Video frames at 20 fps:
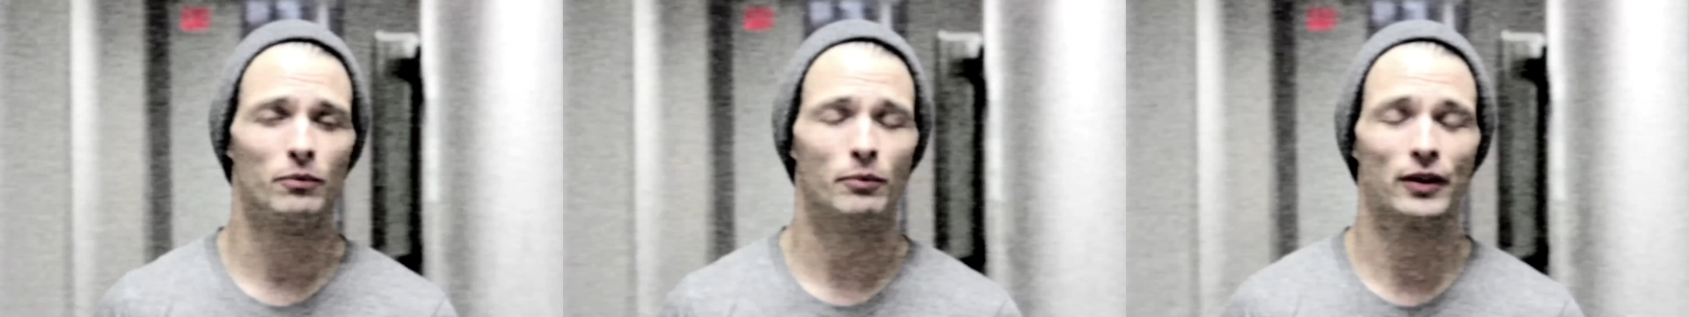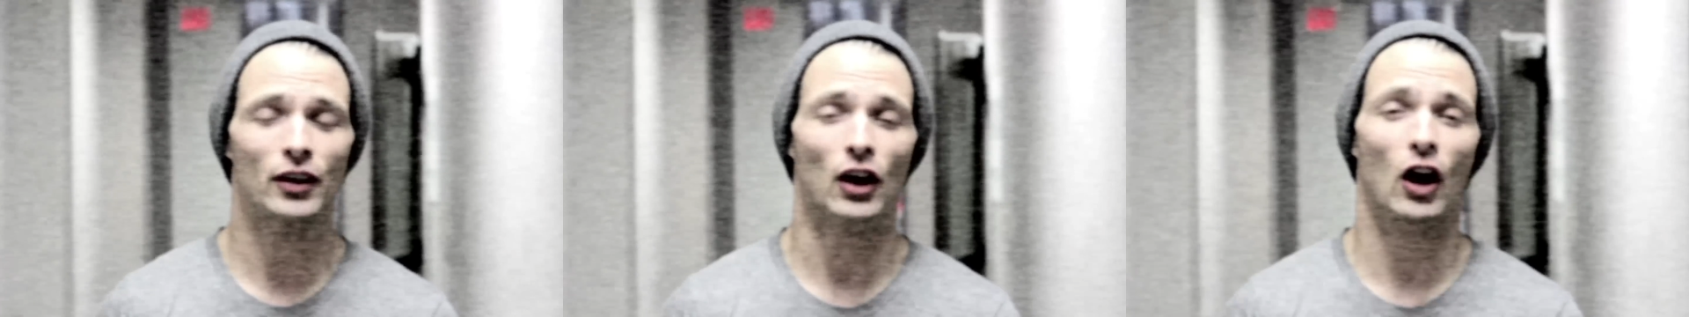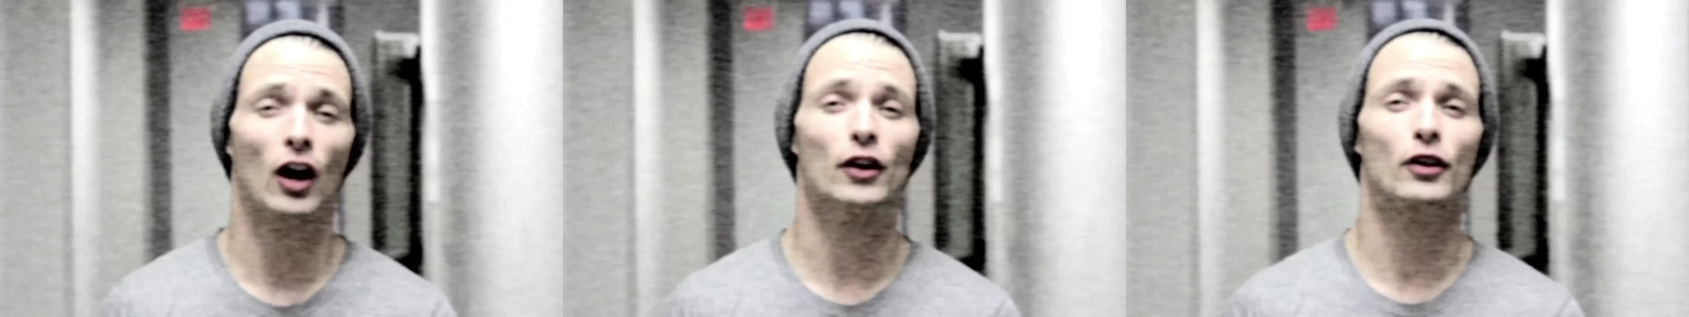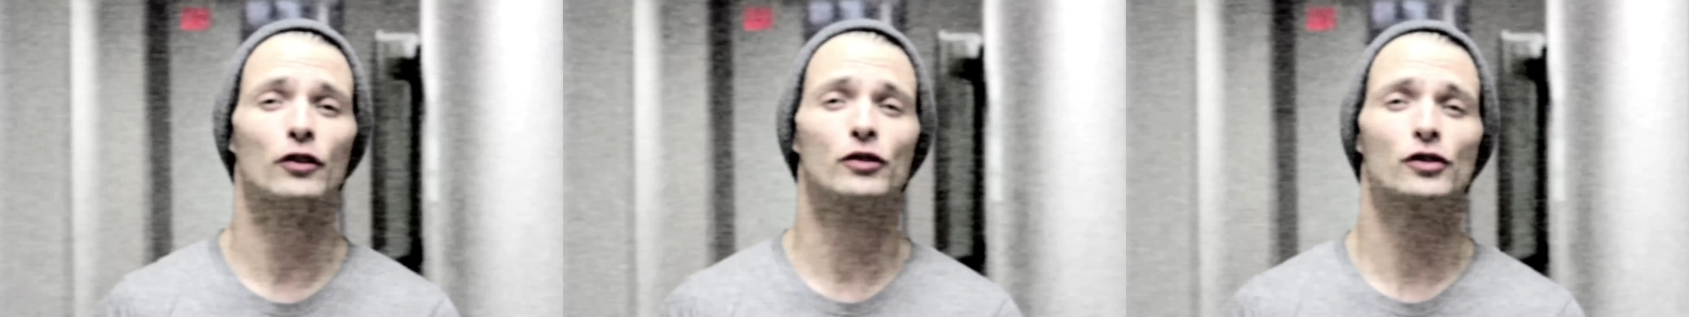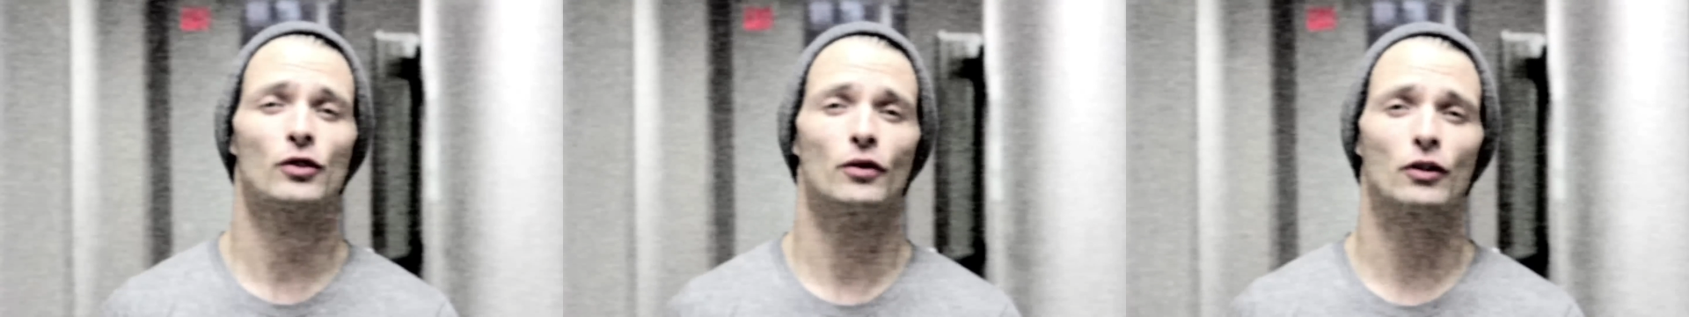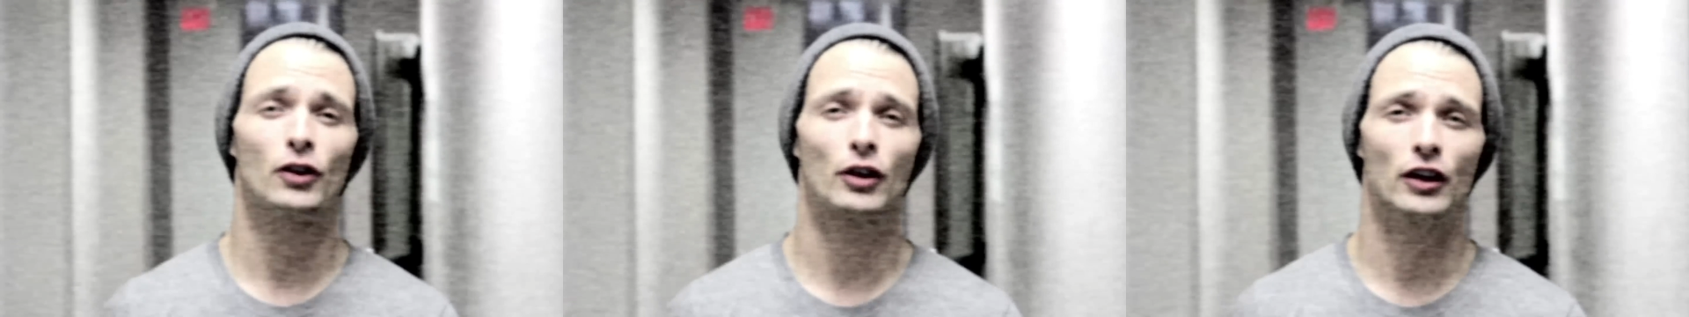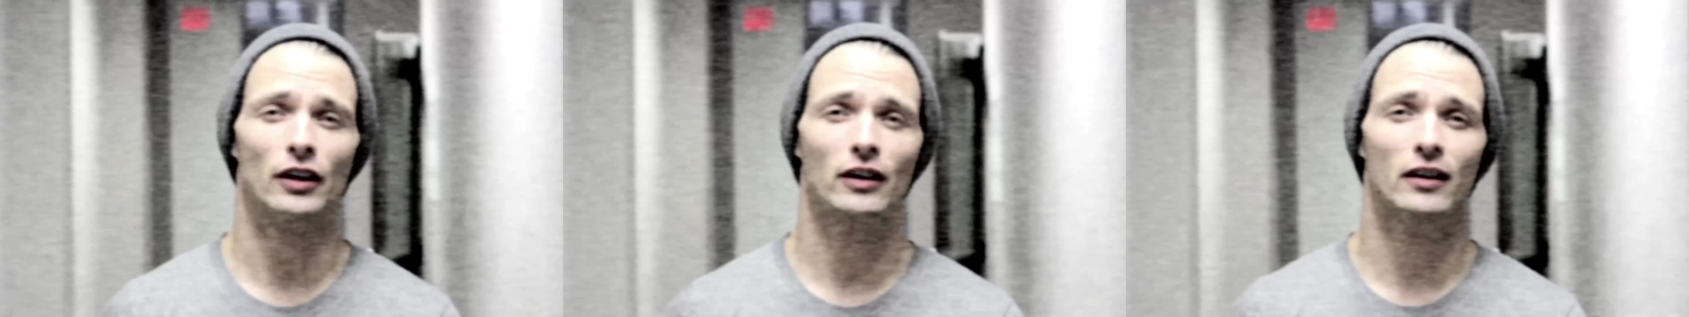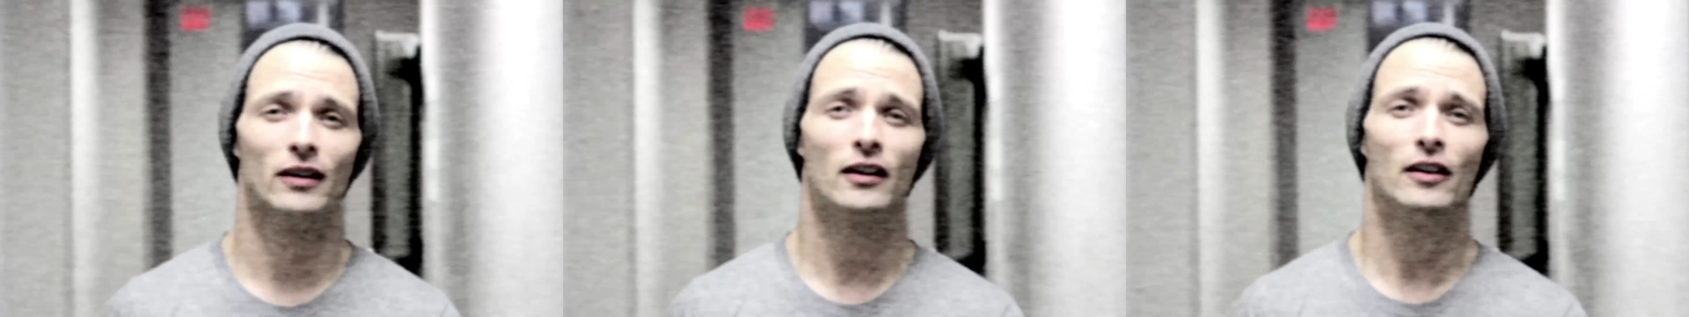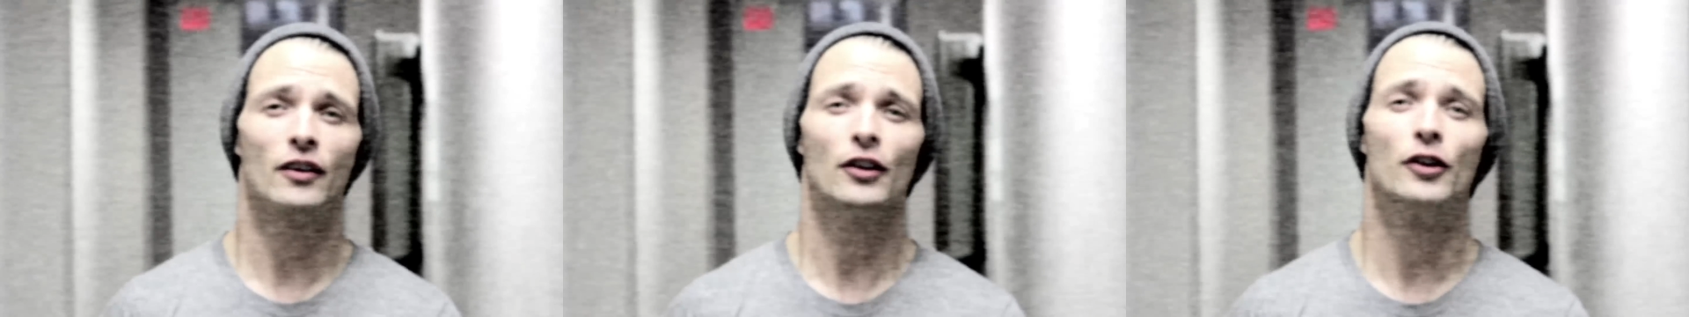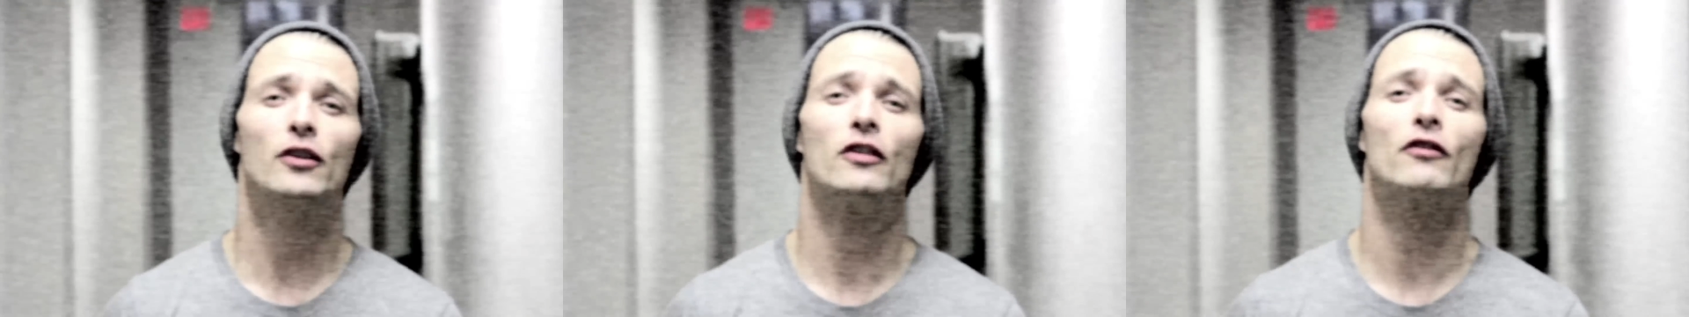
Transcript: but the audio is so good you